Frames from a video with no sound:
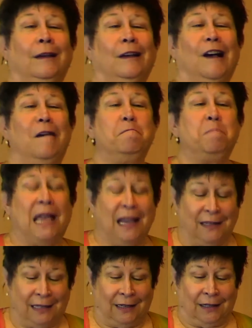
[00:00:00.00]

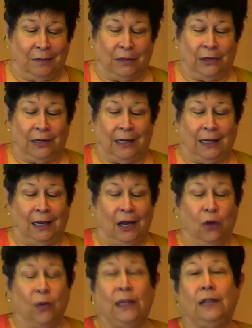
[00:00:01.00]
amazing community
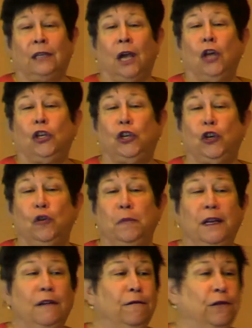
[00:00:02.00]
with its
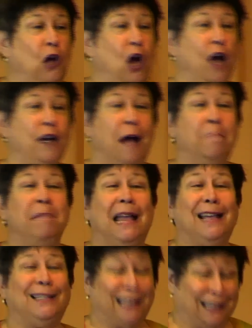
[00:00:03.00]
human, flawed,
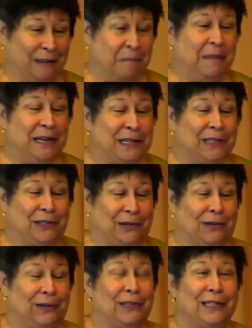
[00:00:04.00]
amazing
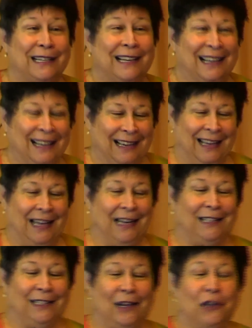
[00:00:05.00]
ministers and
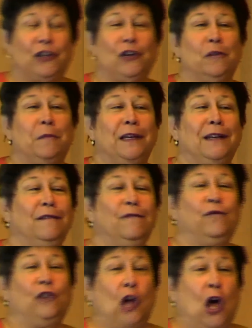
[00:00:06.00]
its human,
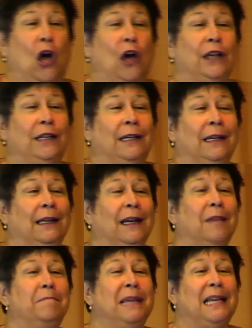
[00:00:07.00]
flawed,
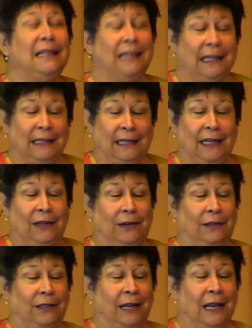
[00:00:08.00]
amazing
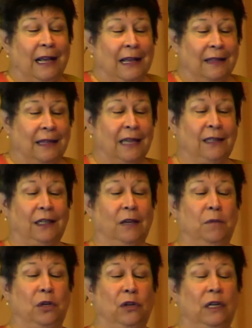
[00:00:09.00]
leaders, this
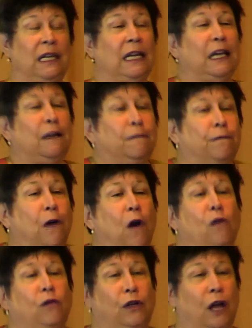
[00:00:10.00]
community
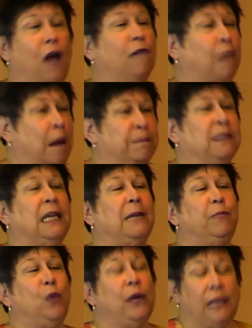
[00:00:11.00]
evoked from
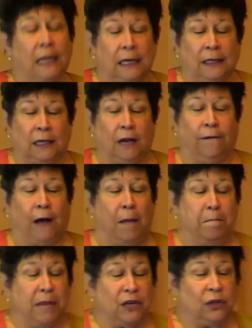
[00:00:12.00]
deep within itself a
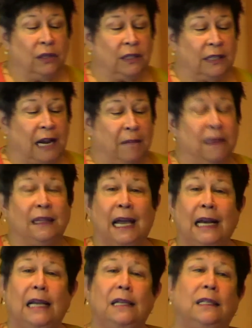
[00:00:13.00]
mission statement
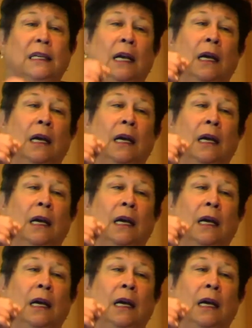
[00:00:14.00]
that is